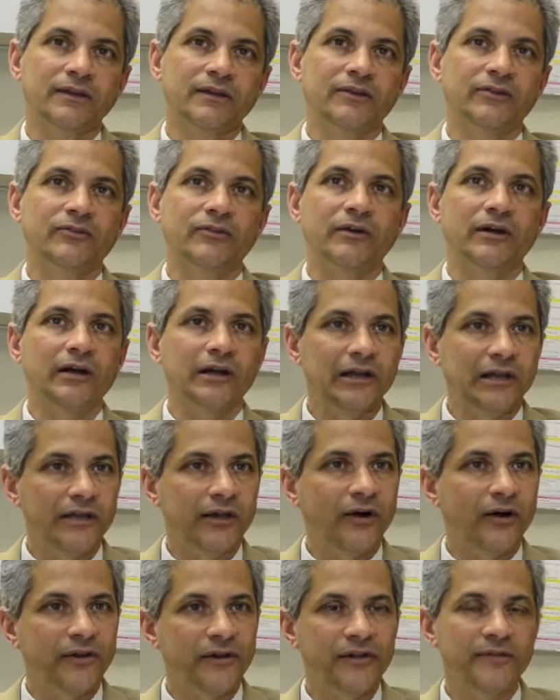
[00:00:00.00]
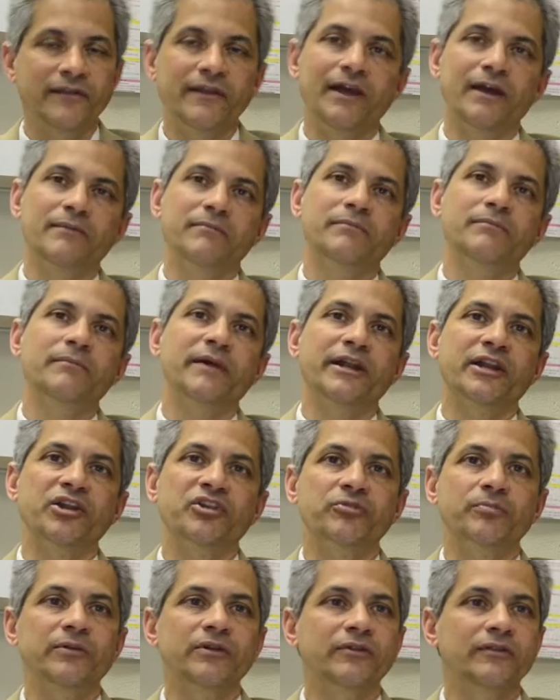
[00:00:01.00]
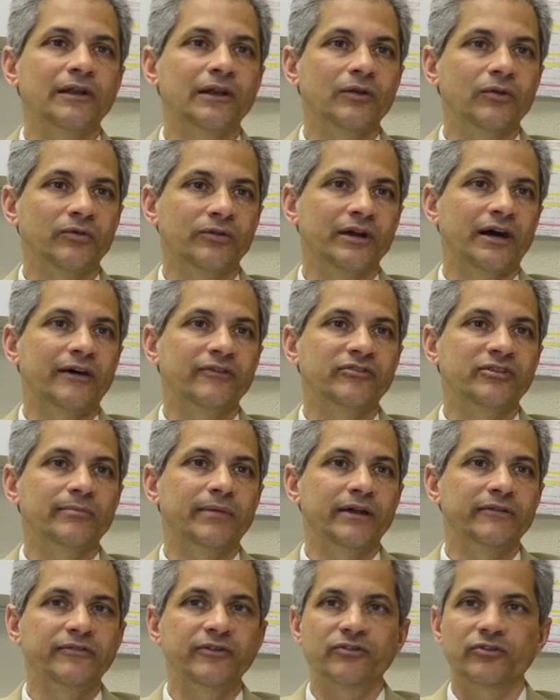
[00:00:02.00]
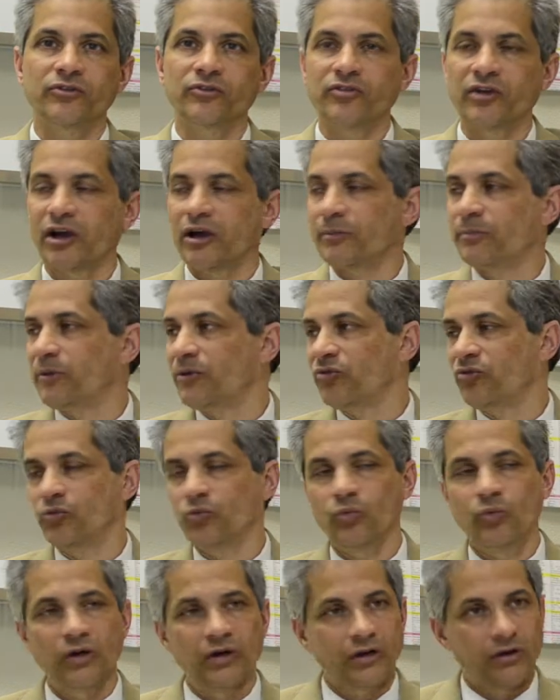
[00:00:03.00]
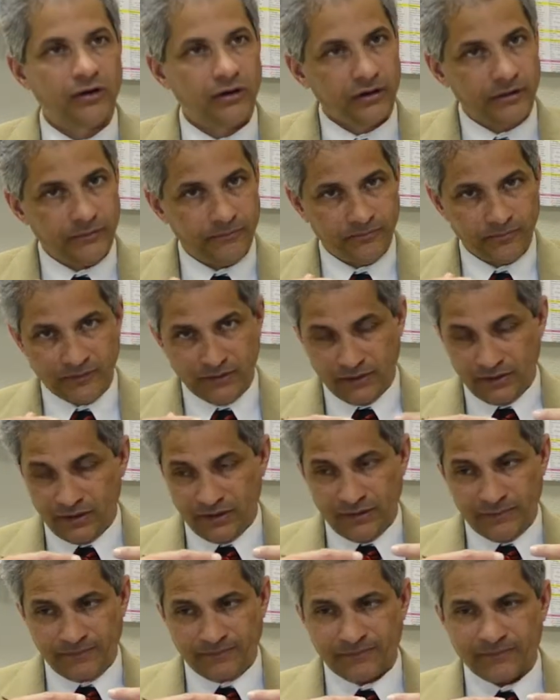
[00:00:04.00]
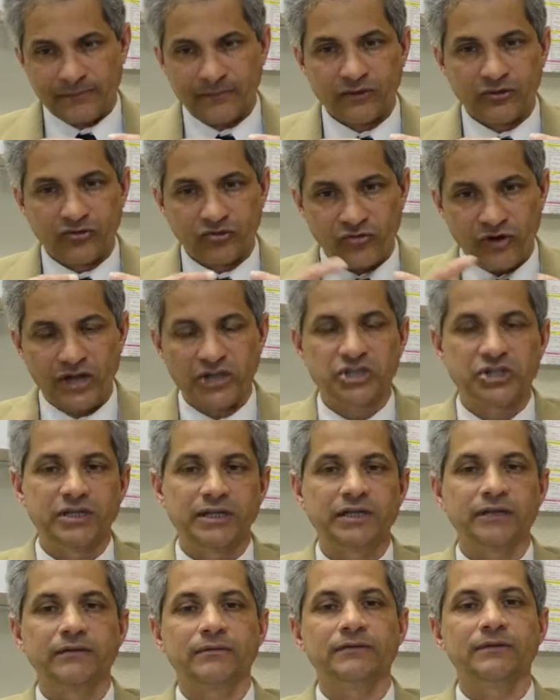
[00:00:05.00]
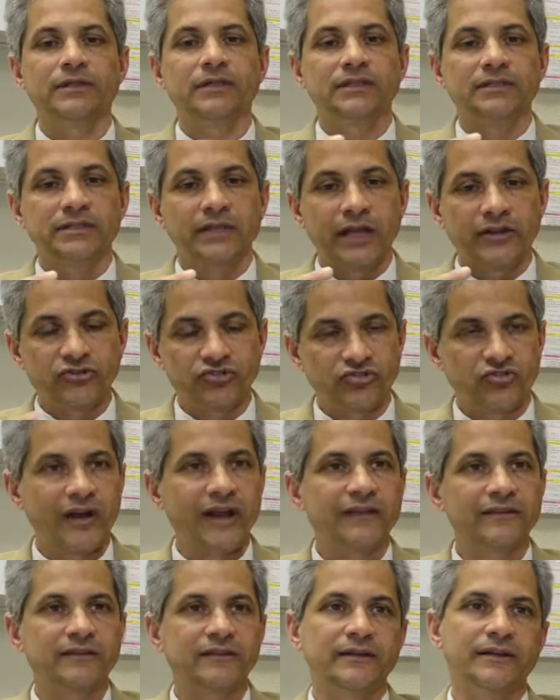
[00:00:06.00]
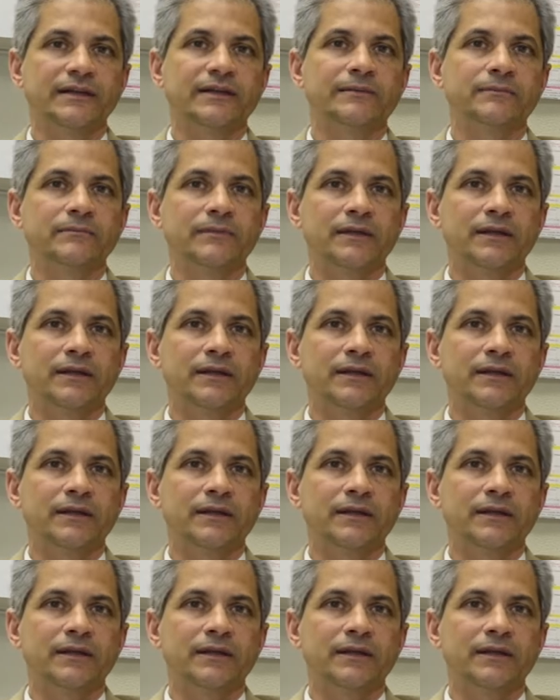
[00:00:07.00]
So early on in their management, they're looked after by physiotherapists who work on stretching and strengthening.